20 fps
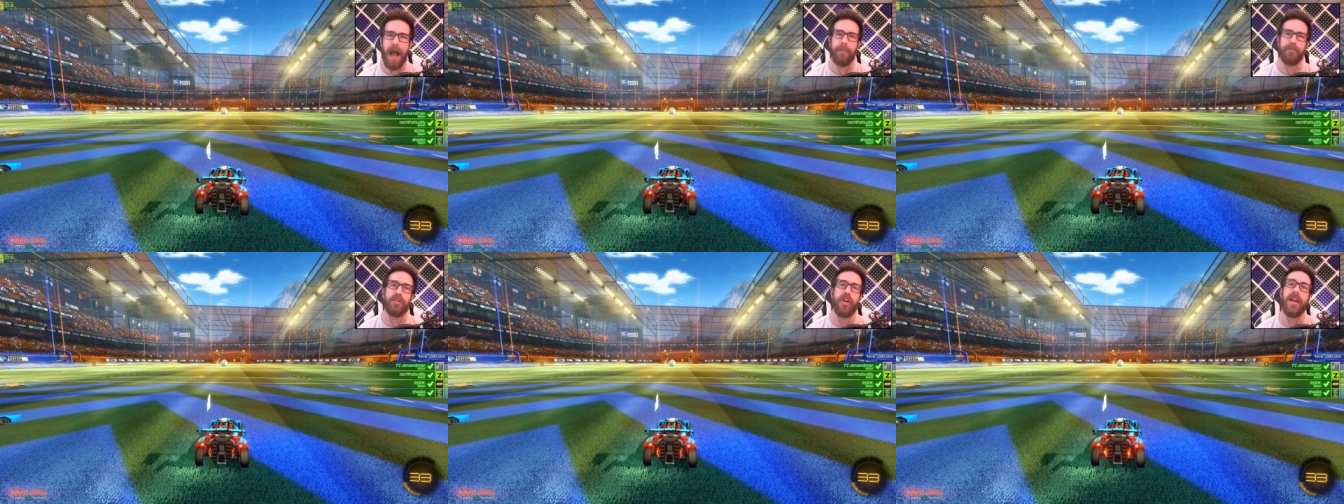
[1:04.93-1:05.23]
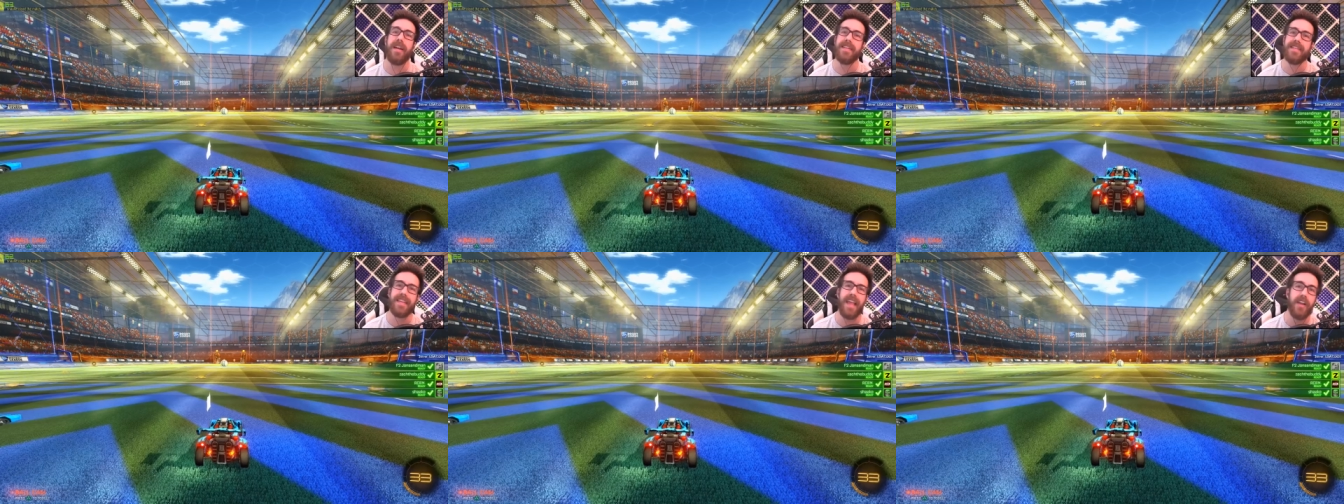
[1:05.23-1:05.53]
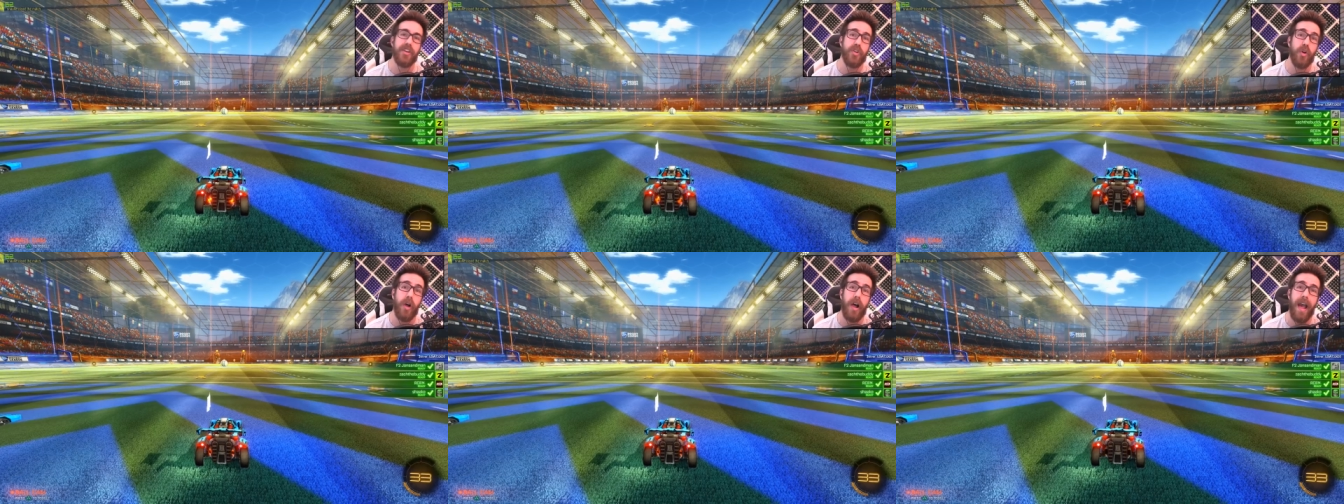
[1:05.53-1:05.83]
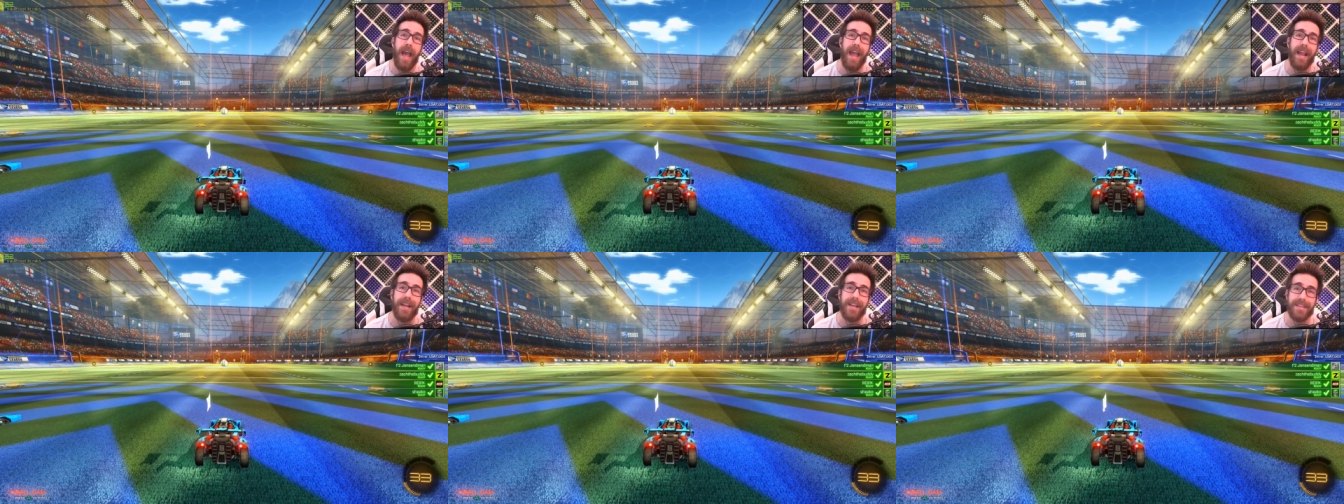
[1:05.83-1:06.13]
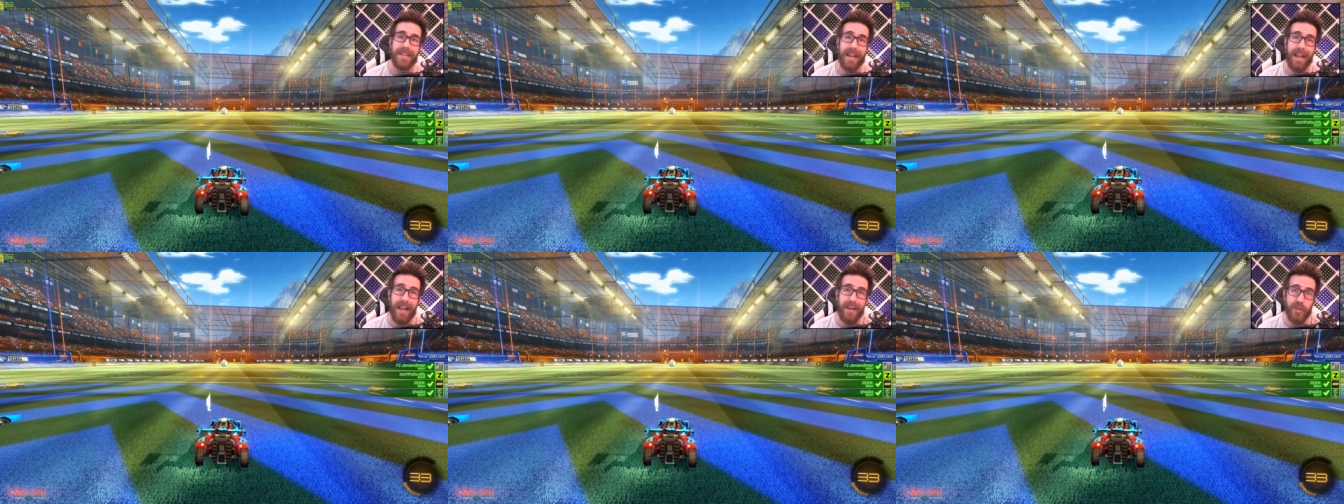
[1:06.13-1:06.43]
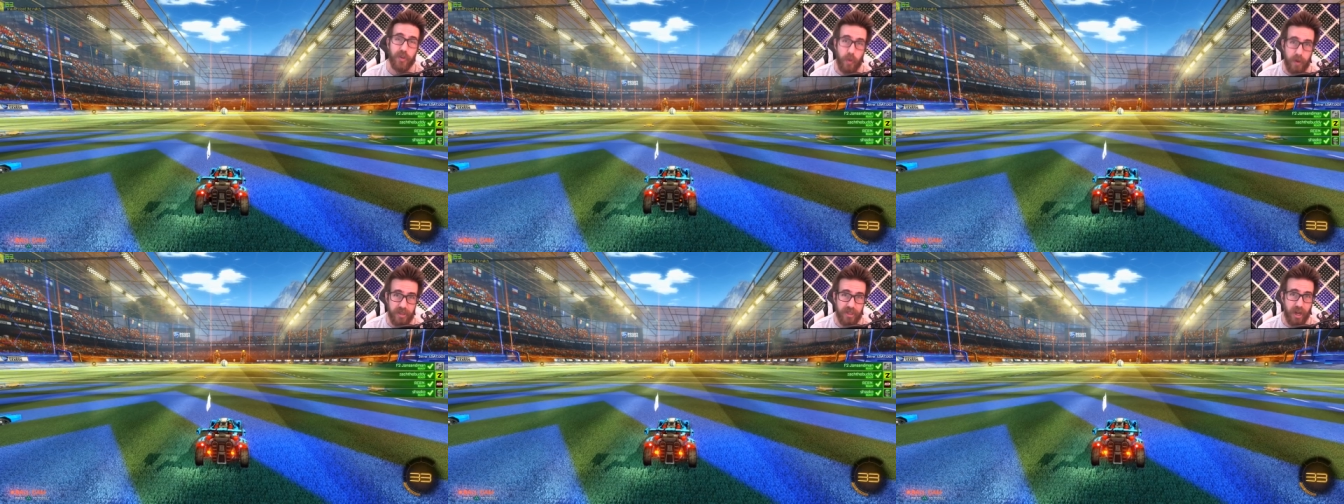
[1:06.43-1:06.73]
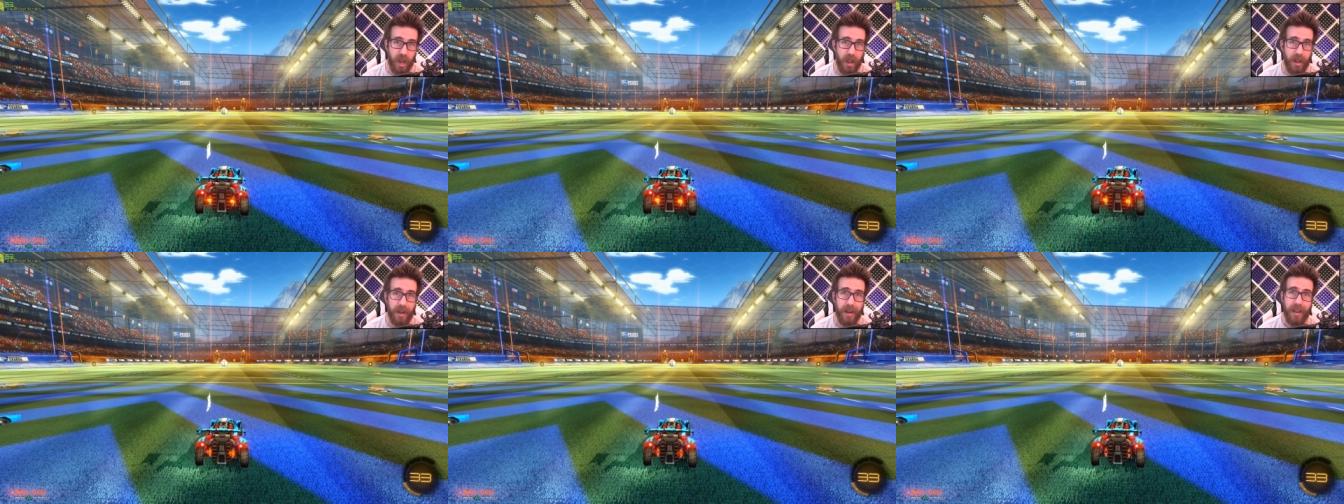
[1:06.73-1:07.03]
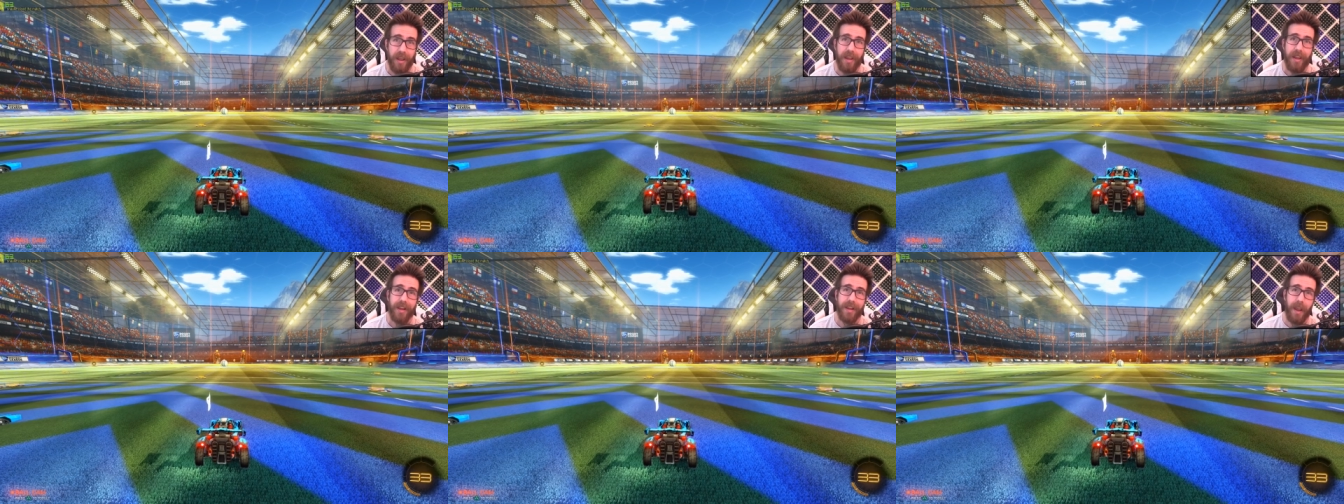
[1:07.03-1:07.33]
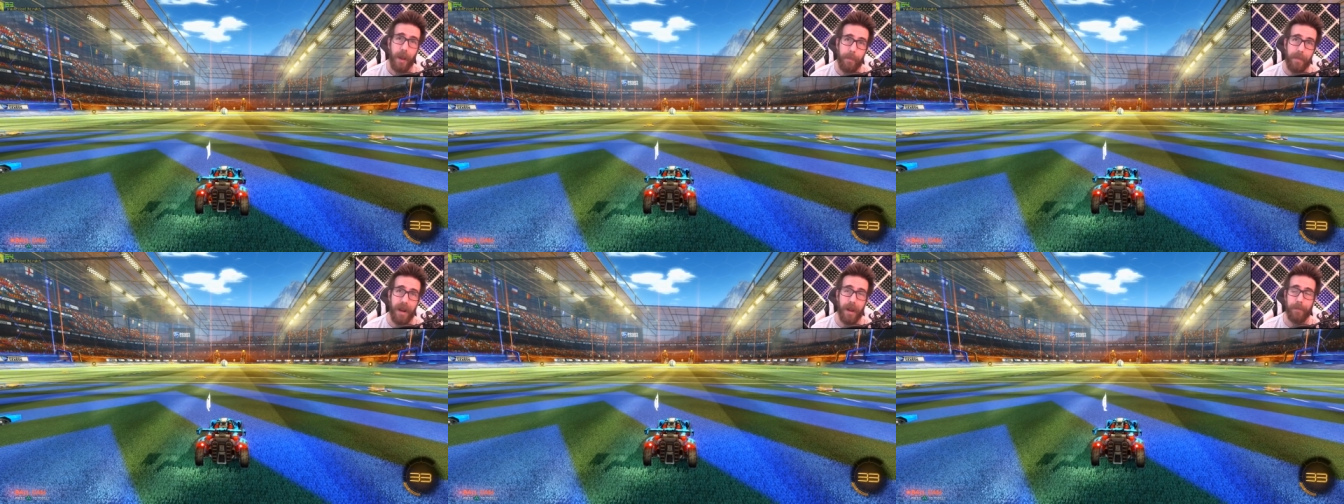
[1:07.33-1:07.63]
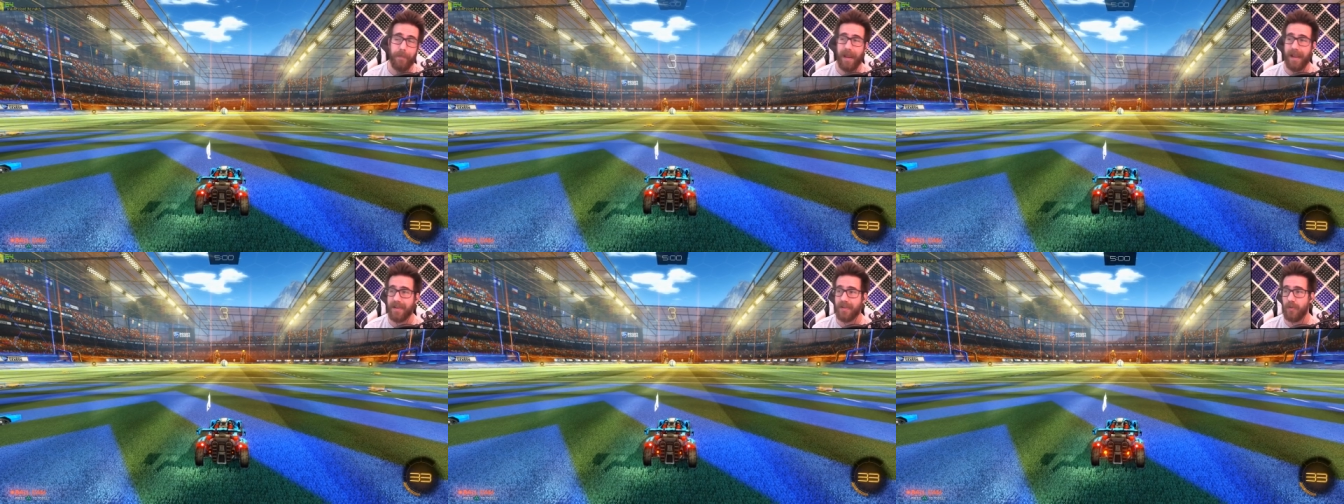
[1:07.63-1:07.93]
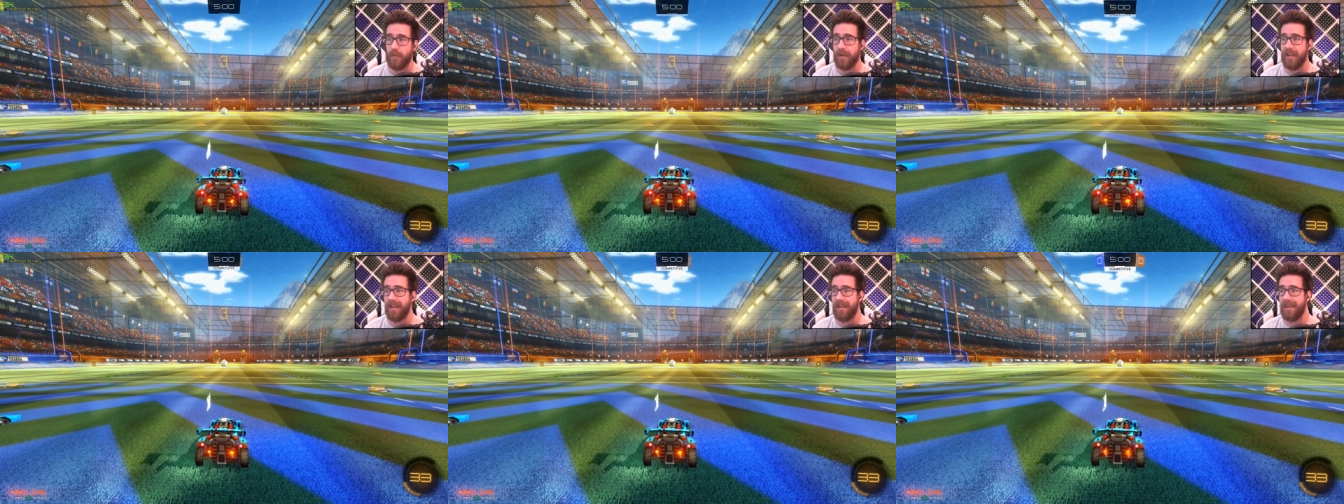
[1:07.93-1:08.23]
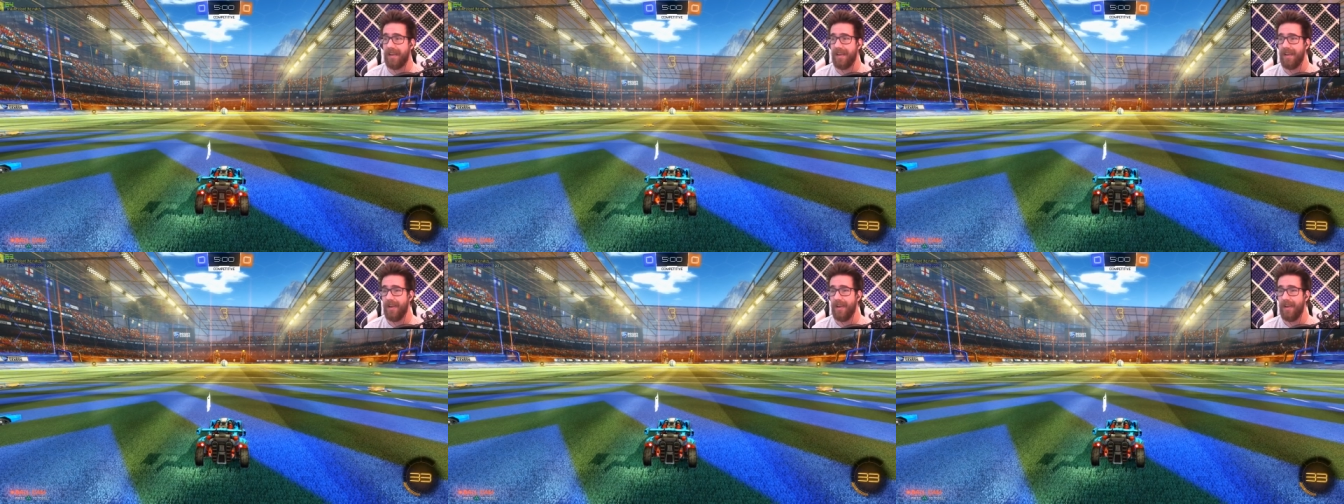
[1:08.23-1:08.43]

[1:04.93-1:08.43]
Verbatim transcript: trying to schedule ahead because I got TwitchCon coming up next week,